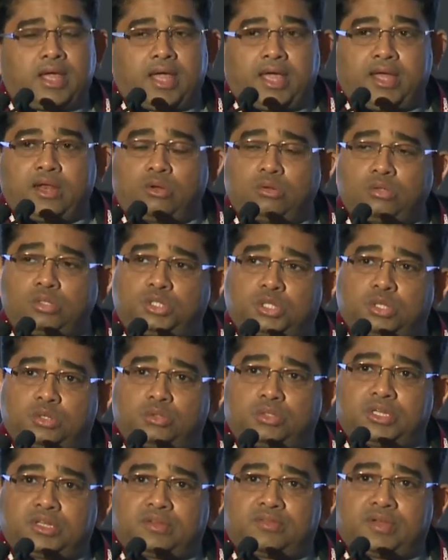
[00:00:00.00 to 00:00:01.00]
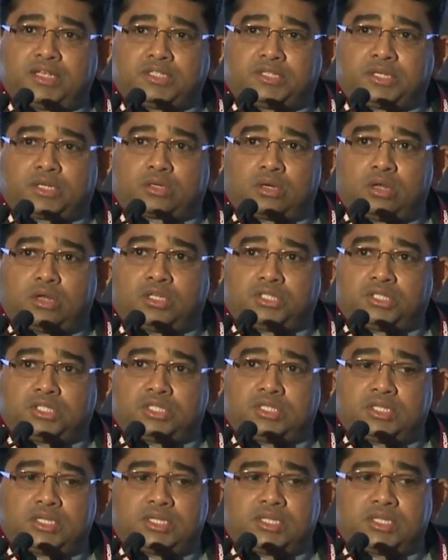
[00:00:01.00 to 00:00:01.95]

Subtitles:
And also the advanced technology